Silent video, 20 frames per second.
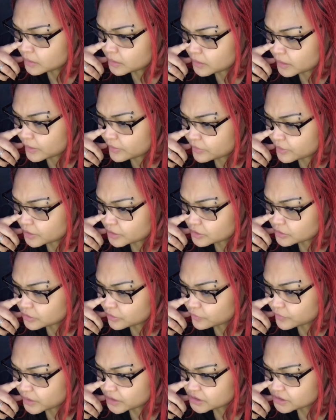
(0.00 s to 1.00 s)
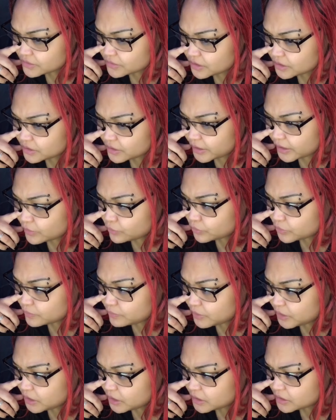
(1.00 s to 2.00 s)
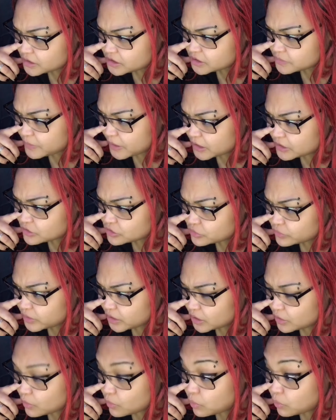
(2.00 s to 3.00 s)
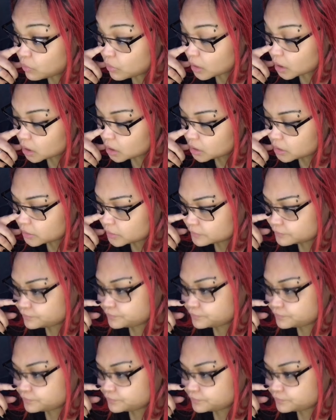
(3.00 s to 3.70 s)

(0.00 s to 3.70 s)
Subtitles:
and then the rest of the night would be spent doing work.